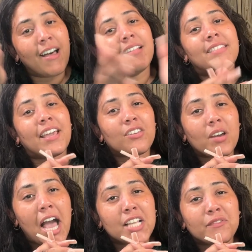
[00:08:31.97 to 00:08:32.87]
thank you
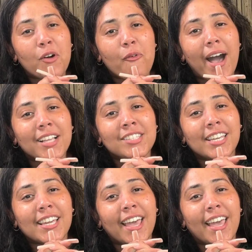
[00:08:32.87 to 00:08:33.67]
guys for watching,